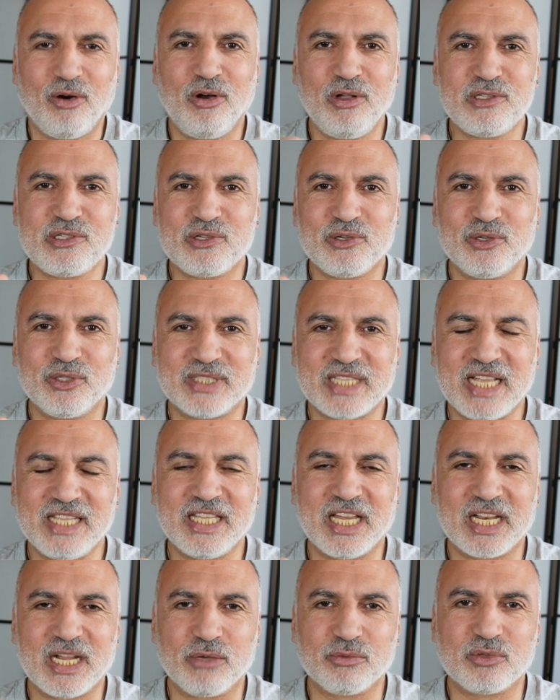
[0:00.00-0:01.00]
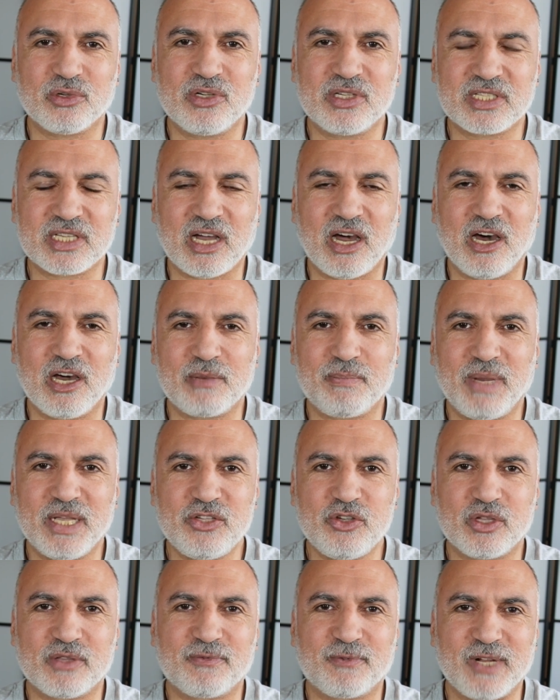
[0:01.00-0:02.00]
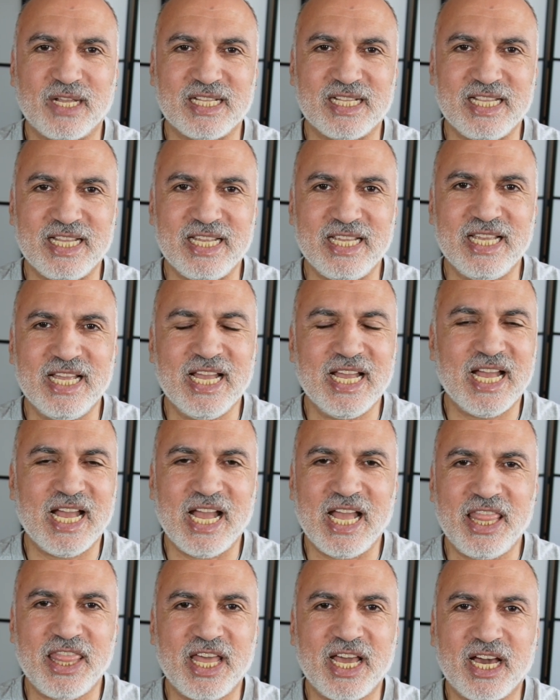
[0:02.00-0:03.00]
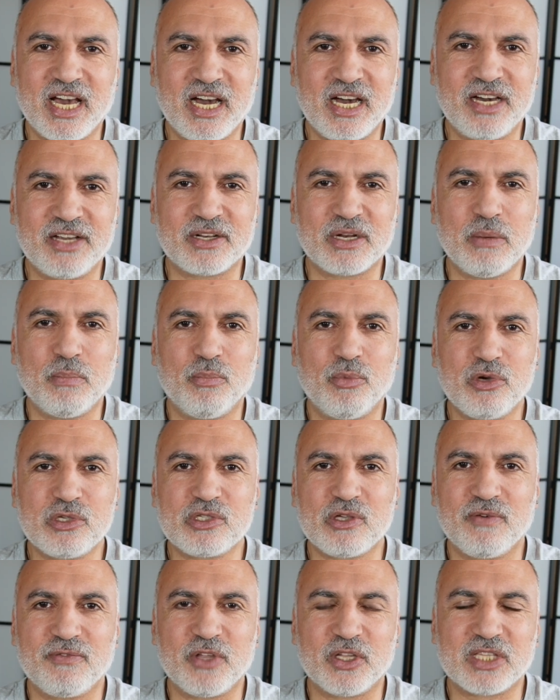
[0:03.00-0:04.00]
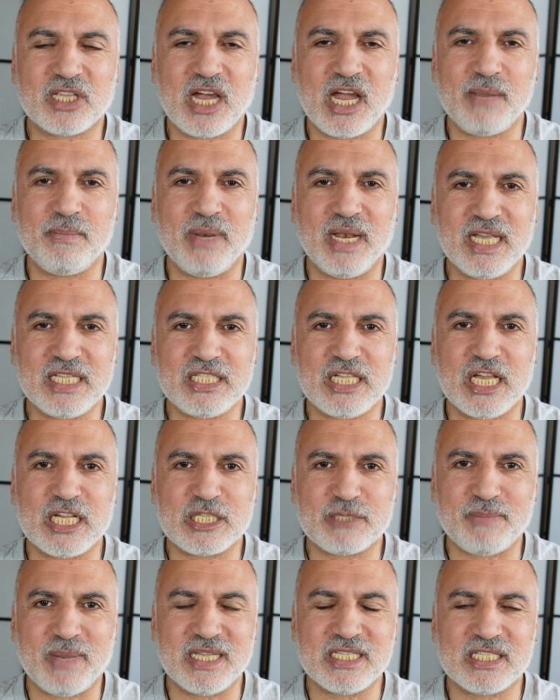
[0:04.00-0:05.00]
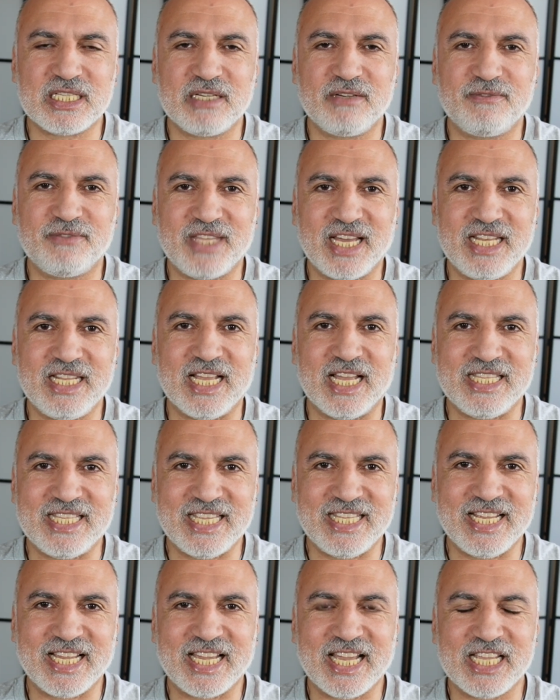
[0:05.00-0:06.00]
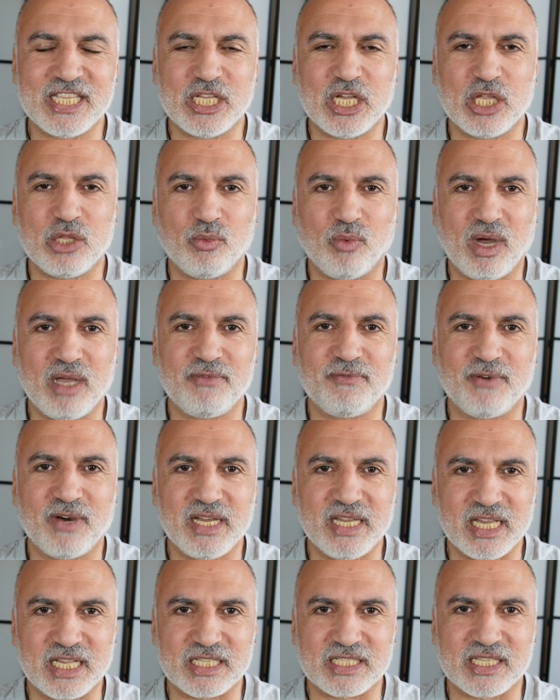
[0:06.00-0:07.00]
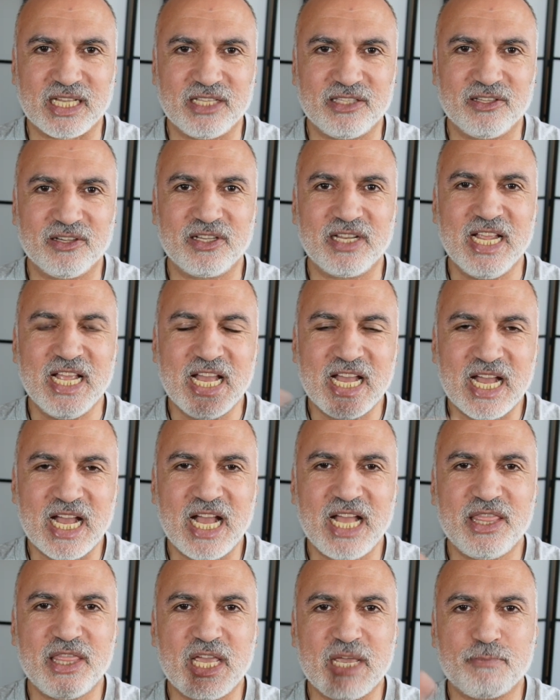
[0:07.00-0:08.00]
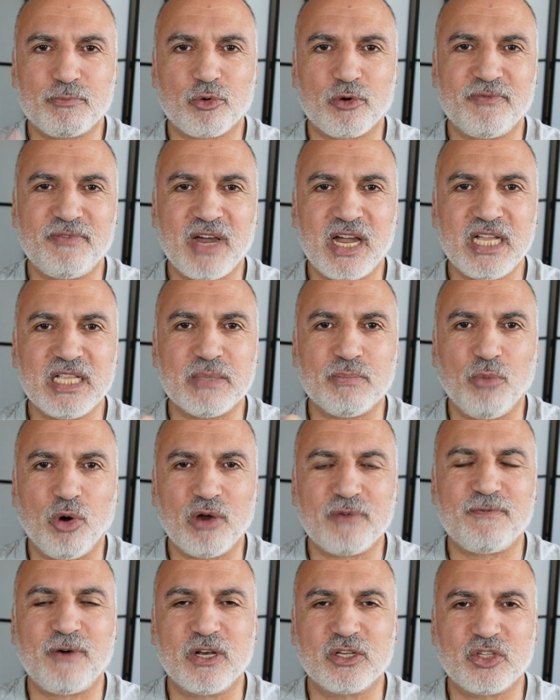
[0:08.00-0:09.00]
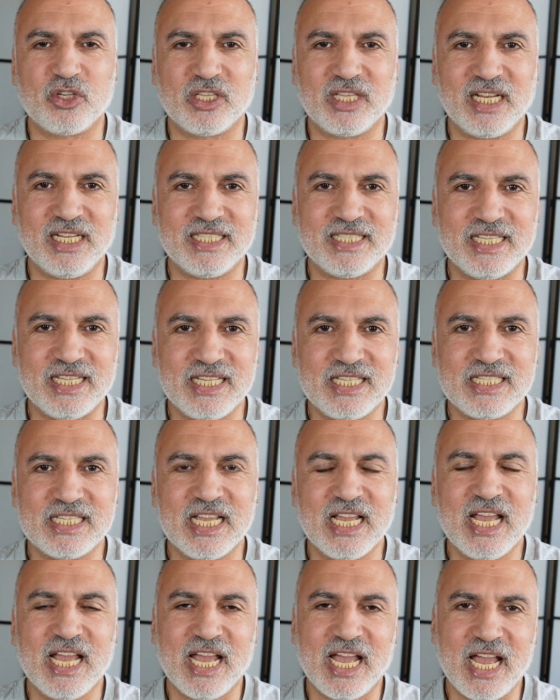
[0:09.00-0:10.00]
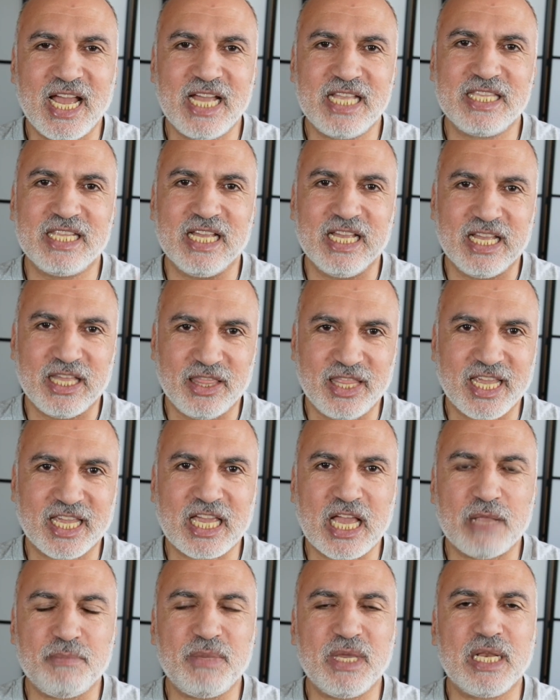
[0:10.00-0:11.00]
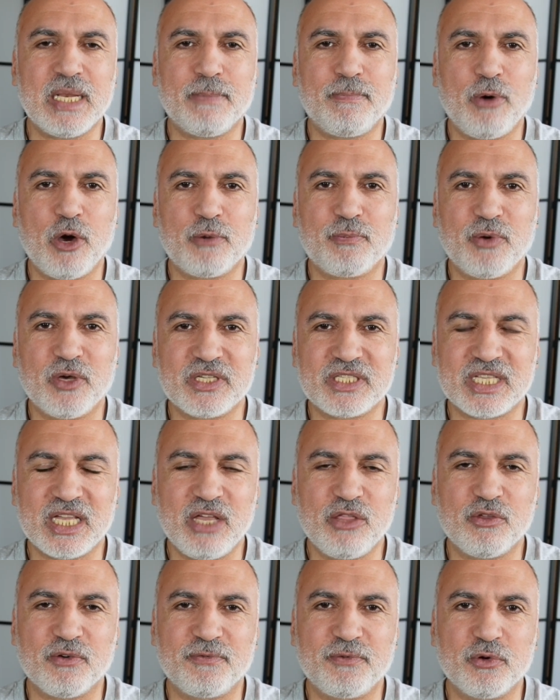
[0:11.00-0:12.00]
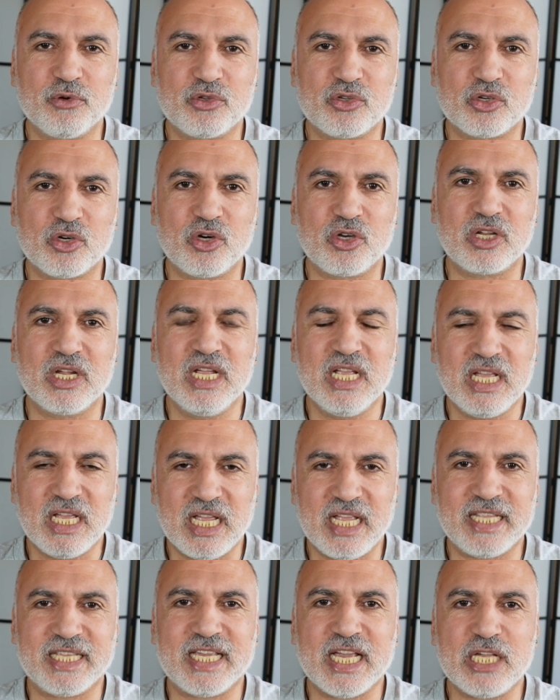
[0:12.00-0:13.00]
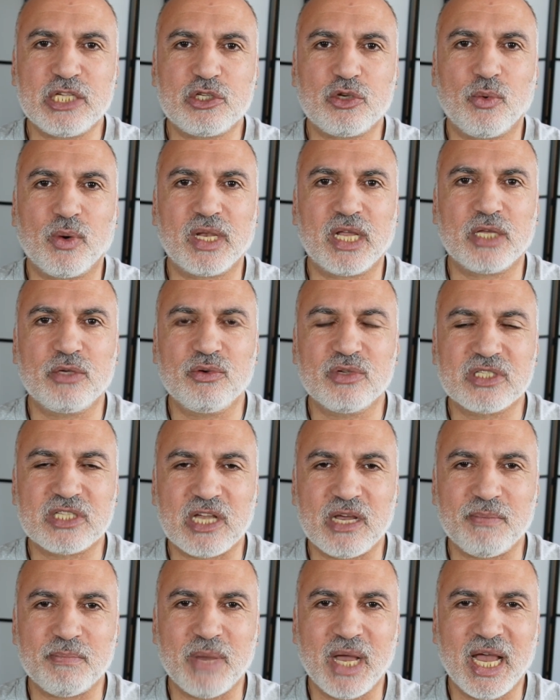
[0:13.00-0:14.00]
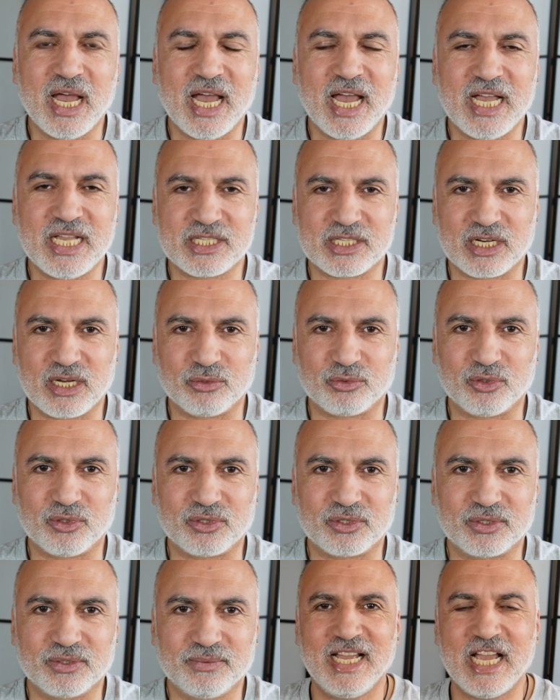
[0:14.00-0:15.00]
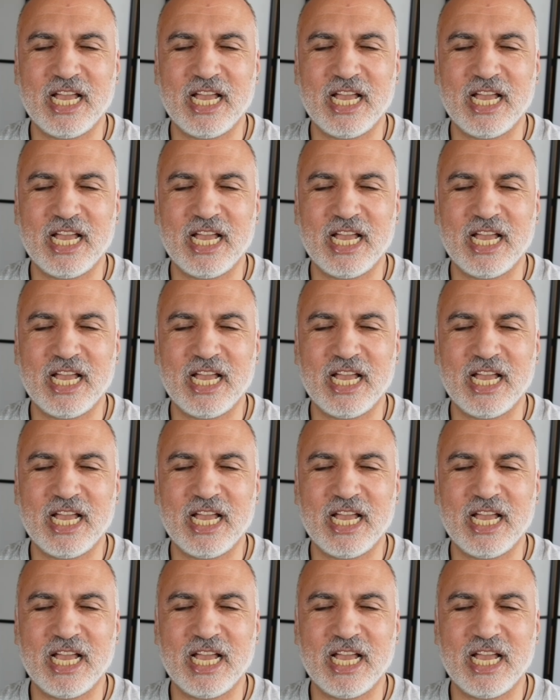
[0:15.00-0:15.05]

Also, Tenda routers are budget-friendly and they are most of the time less expensive than a dedicated Wi-Fi extender and they provide more functionalities and they can be repurposed in the future in case you want to use them as routers.